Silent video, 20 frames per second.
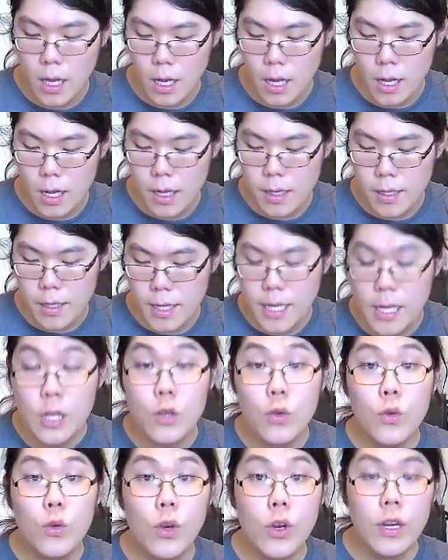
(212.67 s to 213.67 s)
he
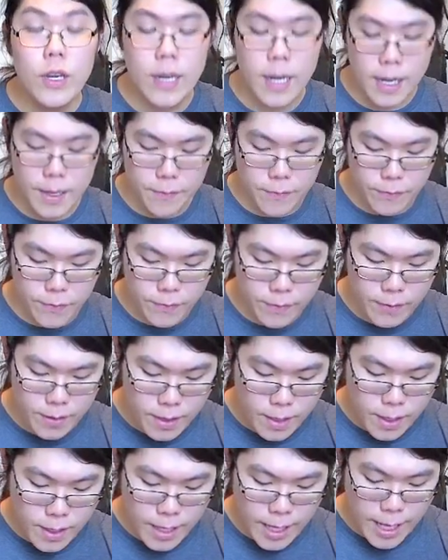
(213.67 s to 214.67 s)
do good knife,
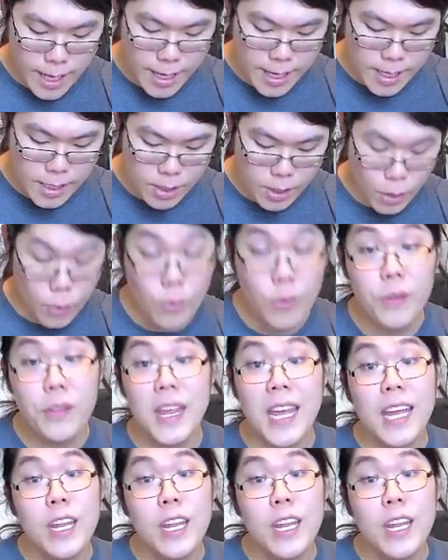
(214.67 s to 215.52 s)
they